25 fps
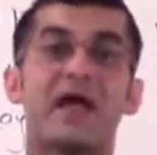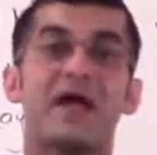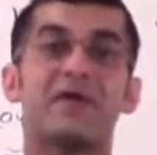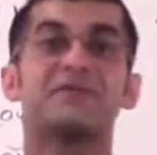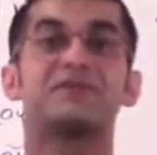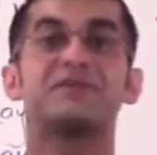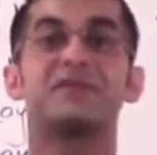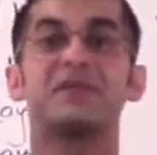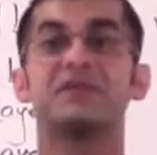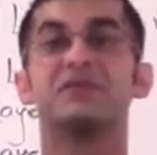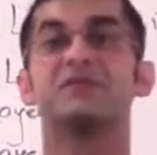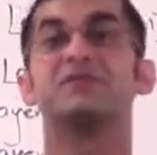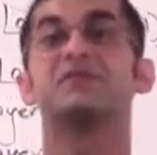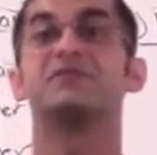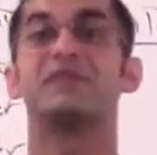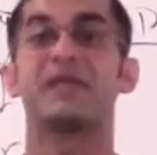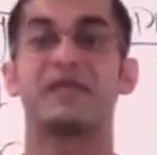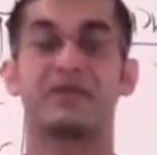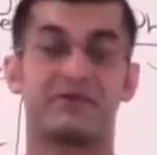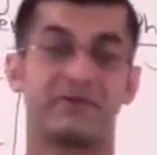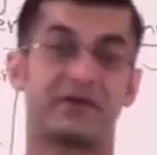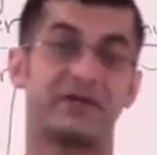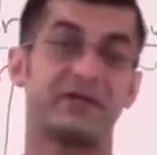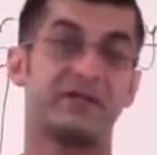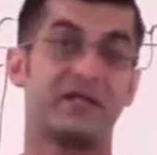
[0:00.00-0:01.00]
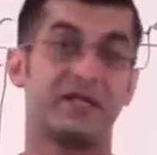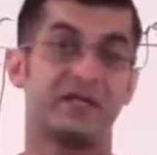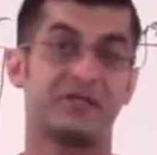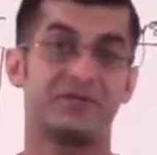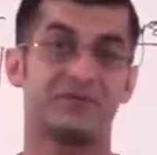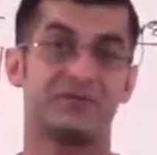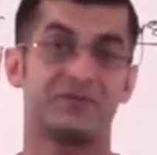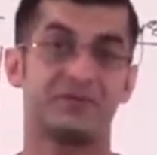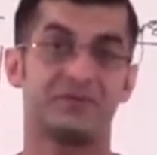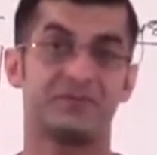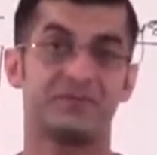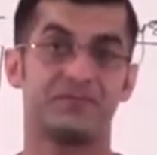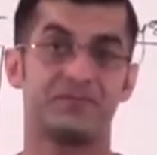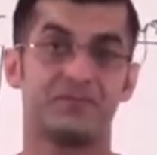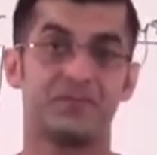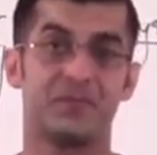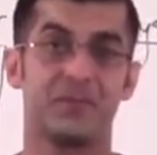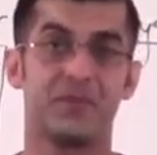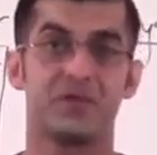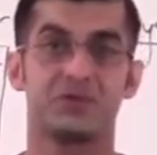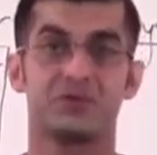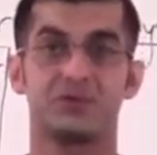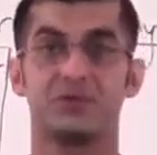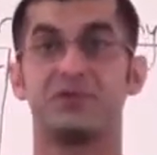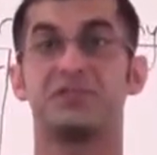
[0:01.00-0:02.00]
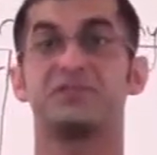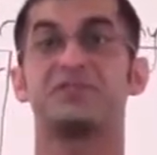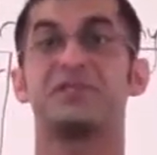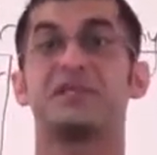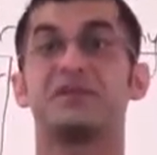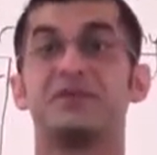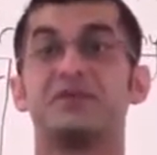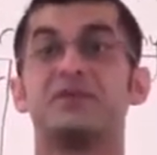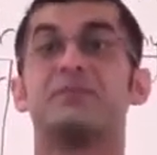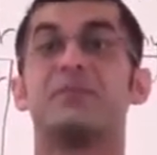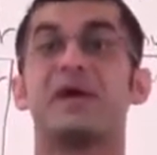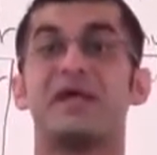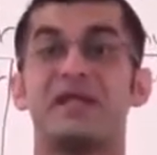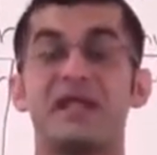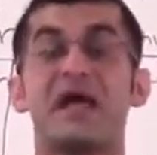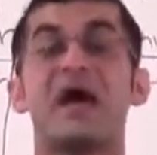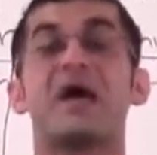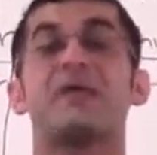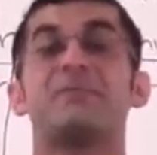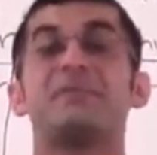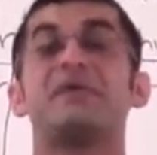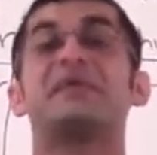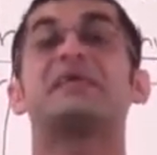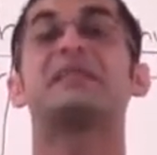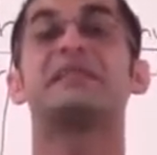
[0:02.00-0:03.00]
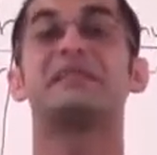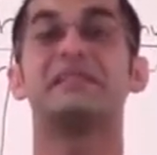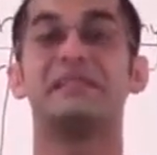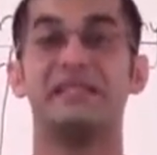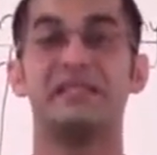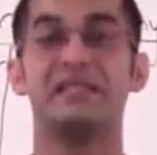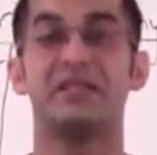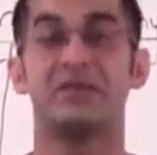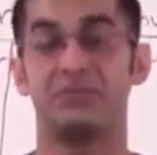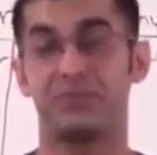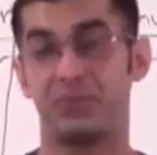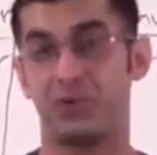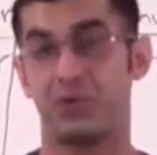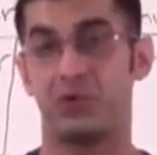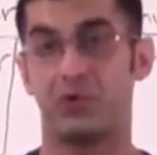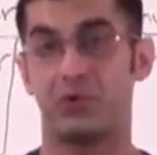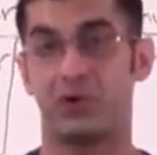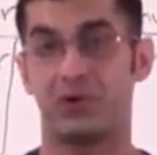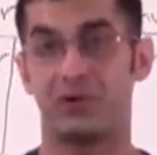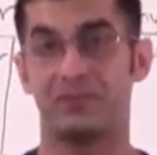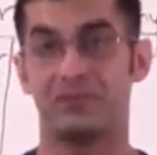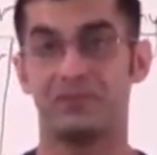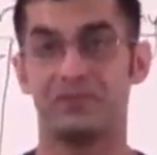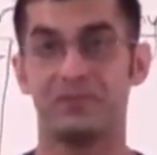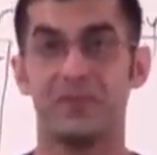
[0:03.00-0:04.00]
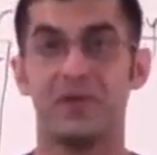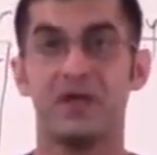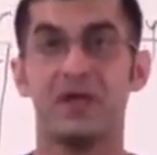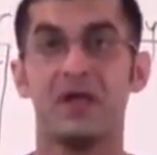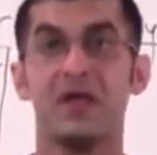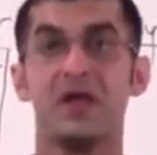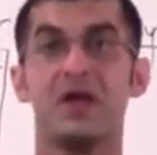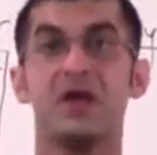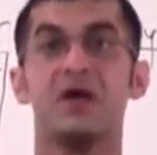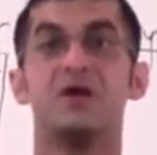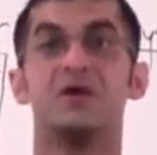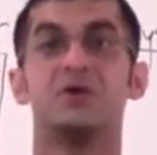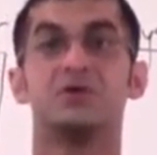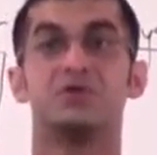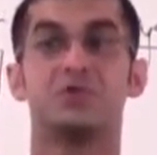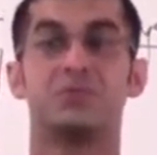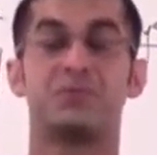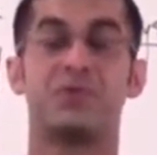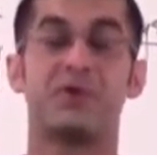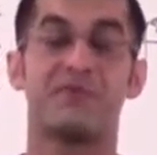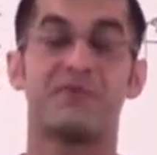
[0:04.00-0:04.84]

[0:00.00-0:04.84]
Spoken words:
have signal degradation. So the signal might not be clean and pure. To